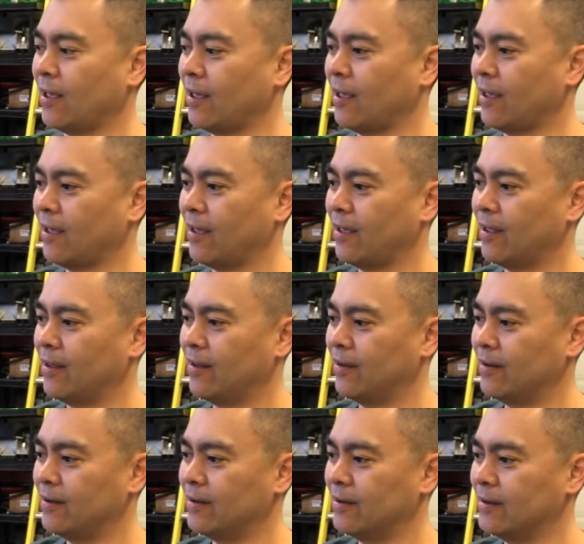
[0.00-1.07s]

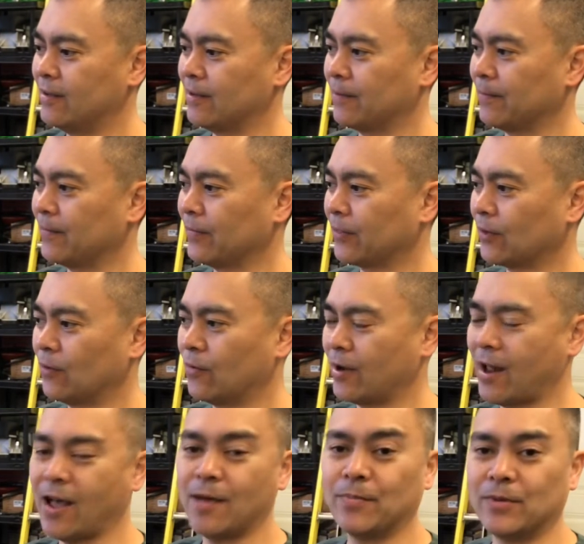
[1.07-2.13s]
And
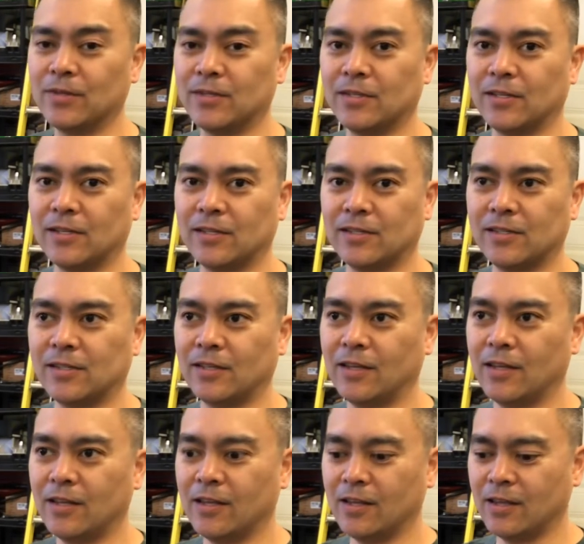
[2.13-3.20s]
what happens is
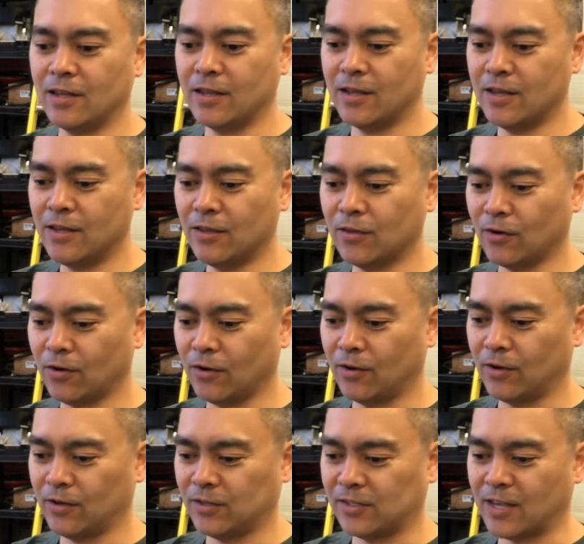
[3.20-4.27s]

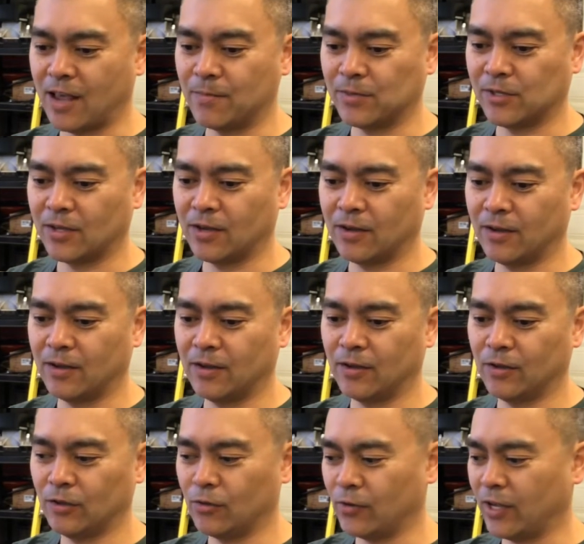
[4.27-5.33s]
either Samsung
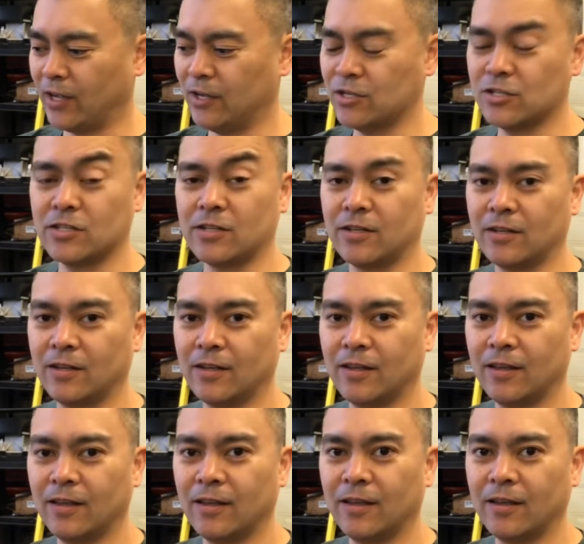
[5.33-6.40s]
location
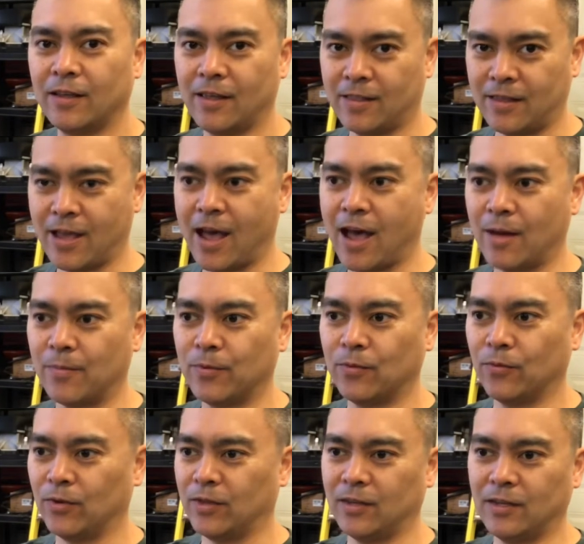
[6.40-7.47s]
in the app
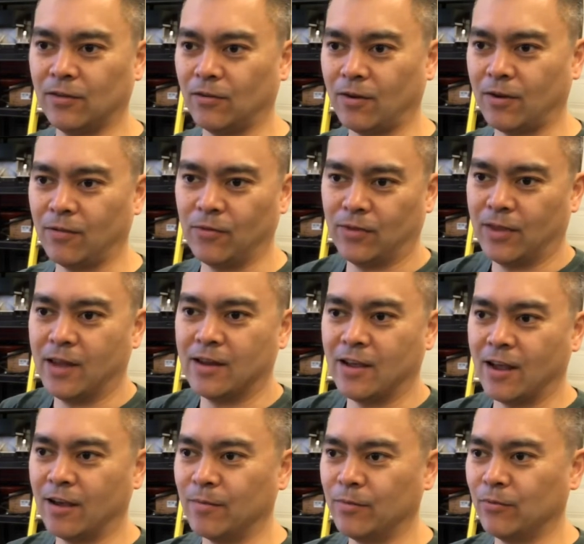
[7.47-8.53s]
with any
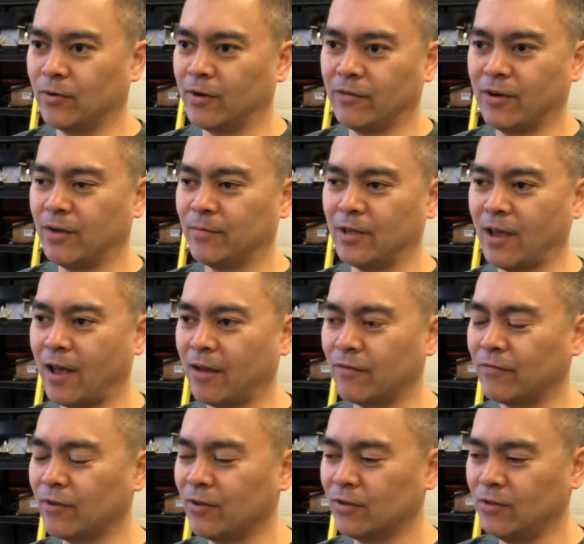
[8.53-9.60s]
hub, whatever hub you
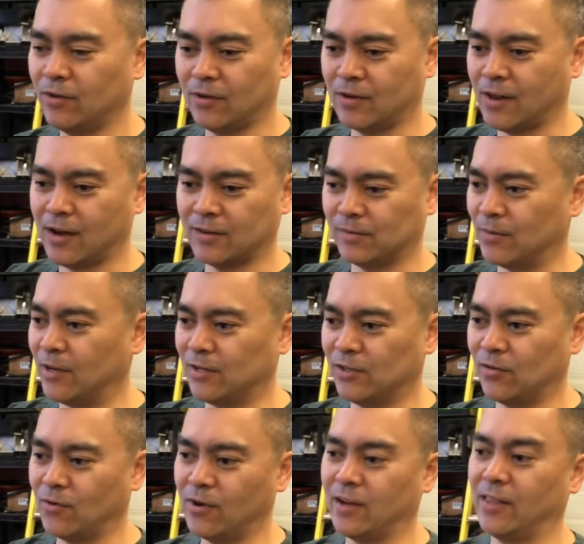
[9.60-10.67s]
have, you can add as many as
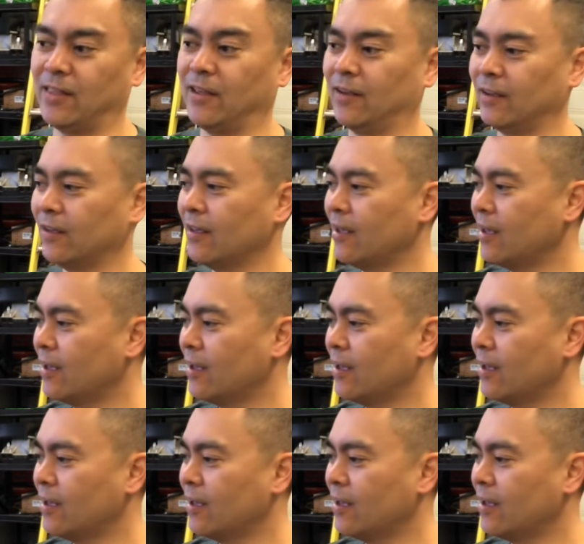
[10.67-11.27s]
you want, I think.